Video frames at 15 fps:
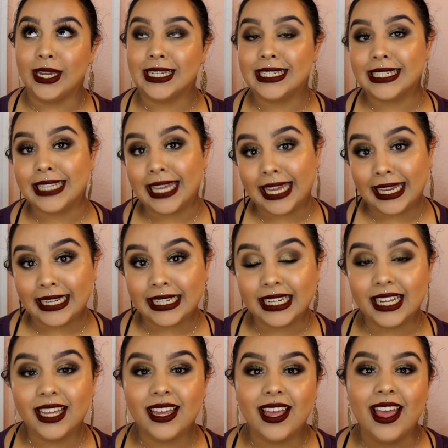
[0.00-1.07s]
skin.
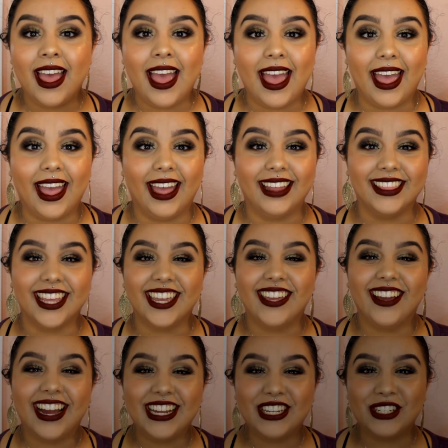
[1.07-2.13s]
And thank you
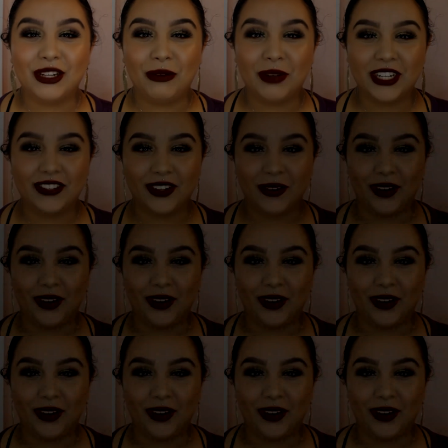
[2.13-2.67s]
guys so much for